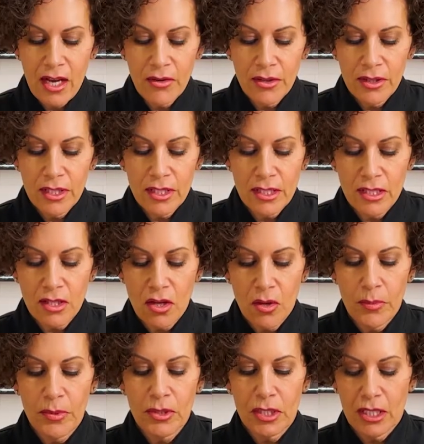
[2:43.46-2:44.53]
that this is all
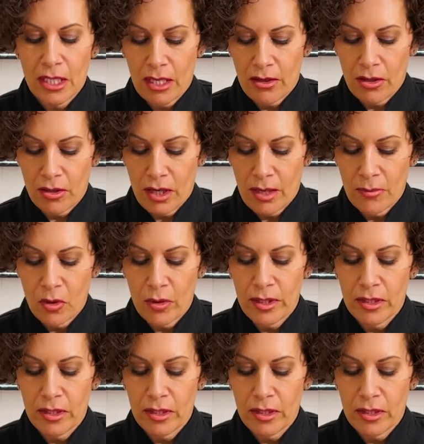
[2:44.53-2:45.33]
put together, I'm going